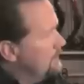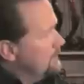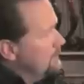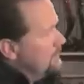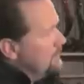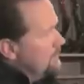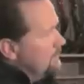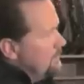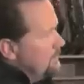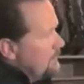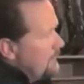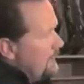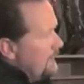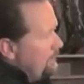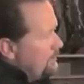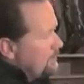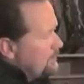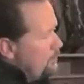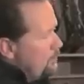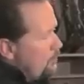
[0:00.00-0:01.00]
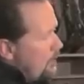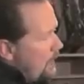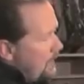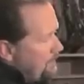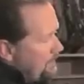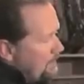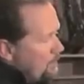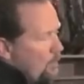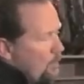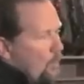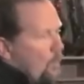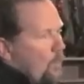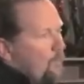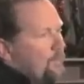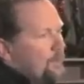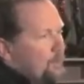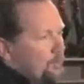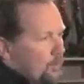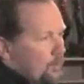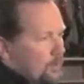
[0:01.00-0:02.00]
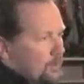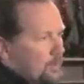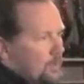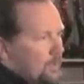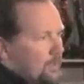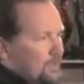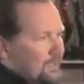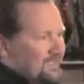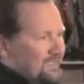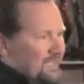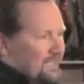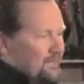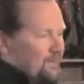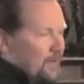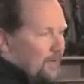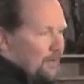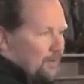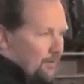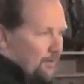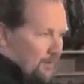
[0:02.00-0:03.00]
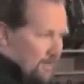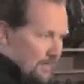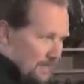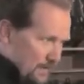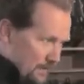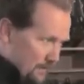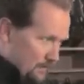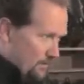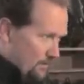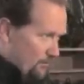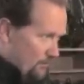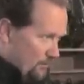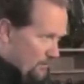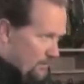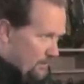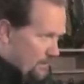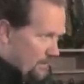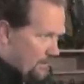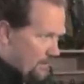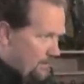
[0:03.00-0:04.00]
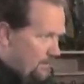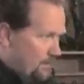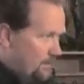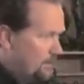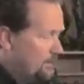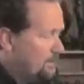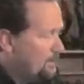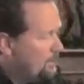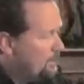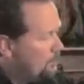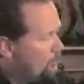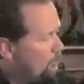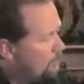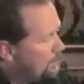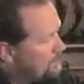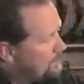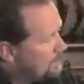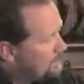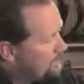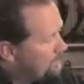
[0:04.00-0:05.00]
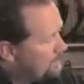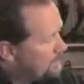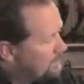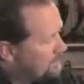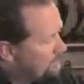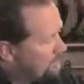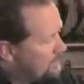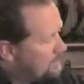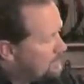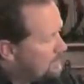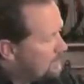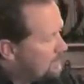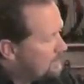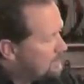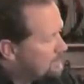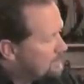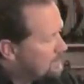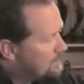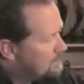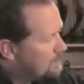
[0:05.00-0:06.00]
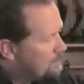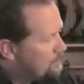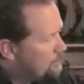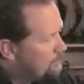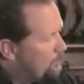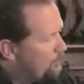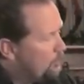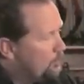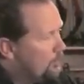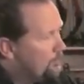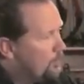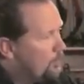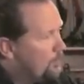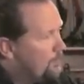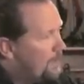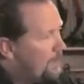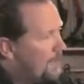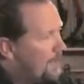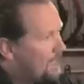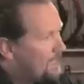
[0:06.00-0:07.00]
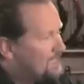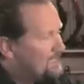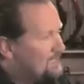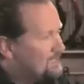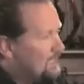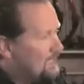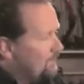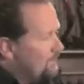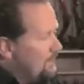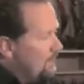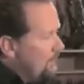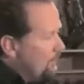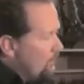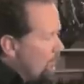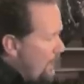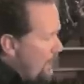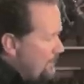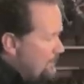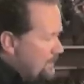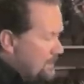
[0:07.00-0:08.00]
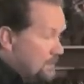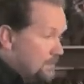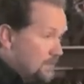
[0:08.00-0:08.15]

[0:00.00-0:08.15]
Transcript: The cables go up and over the roller guard instead of underneath the roller guard. What that effectively does is, as you pull the bow back, instead of wrapping